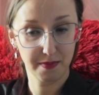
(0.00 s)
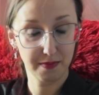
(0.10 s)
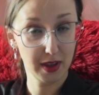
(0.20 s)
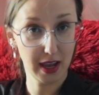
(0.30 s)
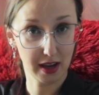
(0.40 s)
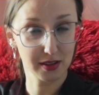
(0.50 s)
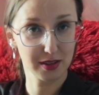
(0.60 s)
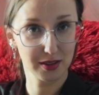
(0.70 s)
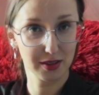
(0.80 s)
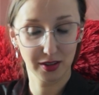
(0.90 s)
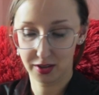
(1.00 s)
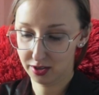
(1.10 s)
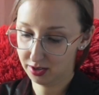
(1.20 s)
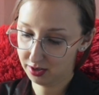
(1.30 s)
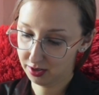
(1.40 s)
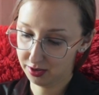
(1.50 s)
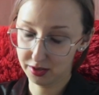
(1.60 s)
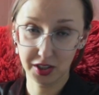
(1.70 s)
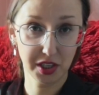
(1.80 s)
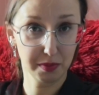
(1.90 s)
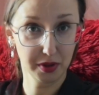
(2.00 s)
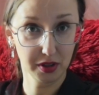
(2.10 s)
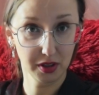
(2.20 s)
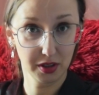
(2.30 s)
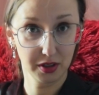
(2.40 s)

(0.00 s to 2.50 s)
Yes, this is a book